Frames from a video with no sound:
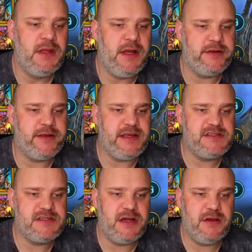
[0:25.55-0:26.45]
Okay,
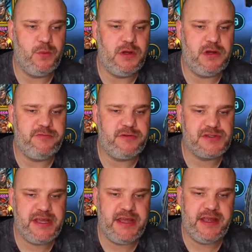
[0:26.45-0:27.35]
so Wurlim
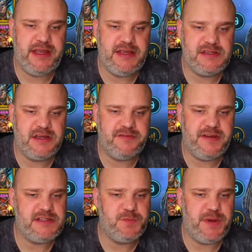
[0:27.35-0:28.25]
Frostking is a
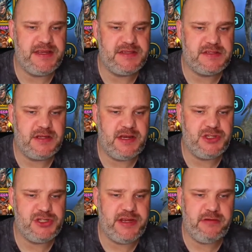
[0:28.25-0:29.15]
defense-based
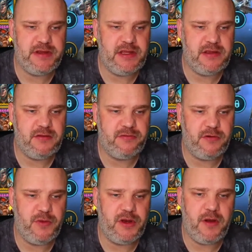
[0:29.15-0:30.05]
legendary
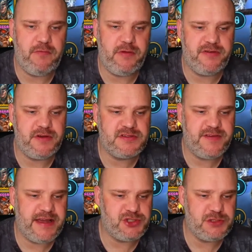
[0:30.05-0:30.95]
from the Night Revenants
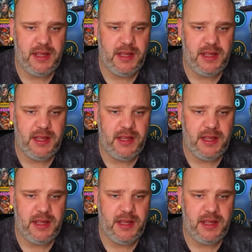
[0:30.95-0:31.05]
faction.